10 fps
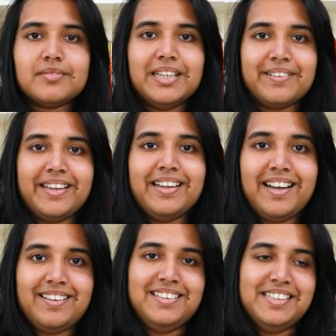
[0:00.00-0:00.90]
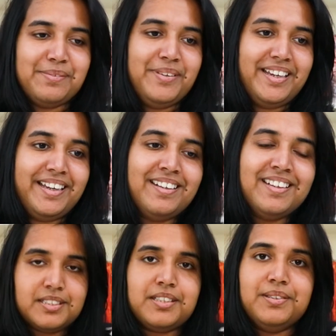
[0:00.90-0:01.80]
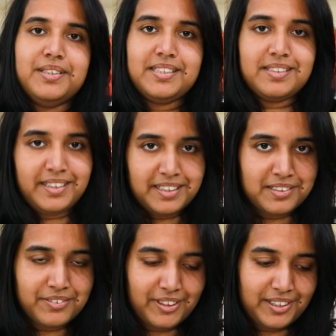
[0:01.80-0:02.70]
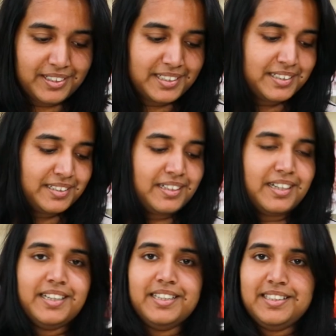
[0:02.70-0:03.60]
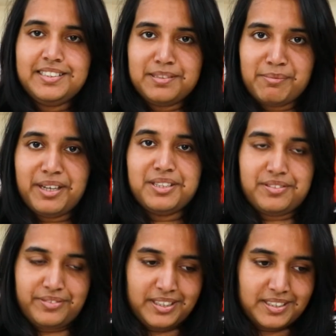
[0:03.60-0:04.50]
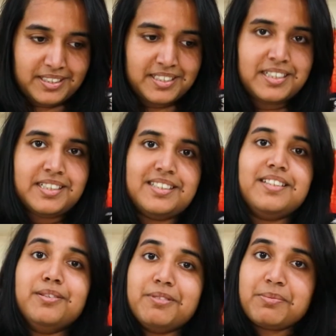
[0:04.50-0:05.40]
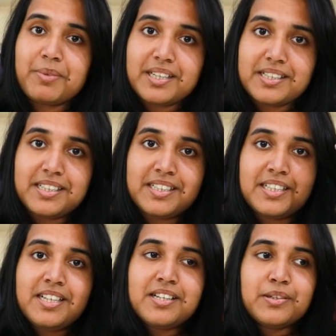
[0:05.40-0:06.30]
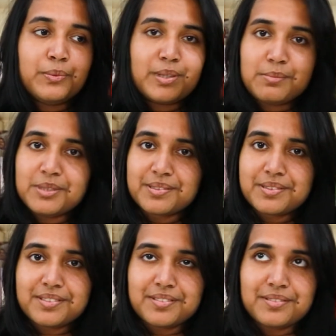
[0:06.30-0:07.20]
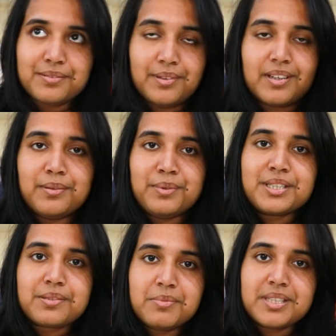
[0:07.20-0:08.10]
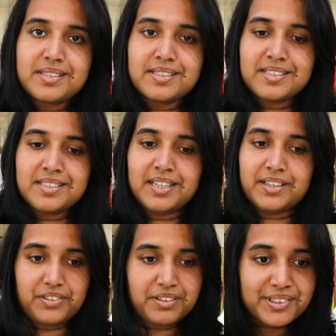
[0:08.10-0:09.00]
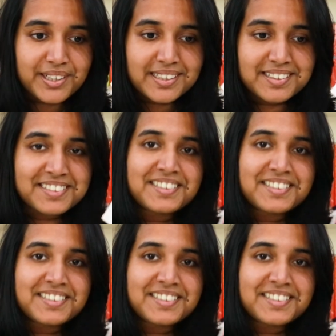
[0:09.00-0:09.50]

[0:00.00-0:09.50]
Okay, hi, it's me again. So it is the end of the vlog. I did manage to finish The Devil Wears Prada, one of the worst books I've ever read.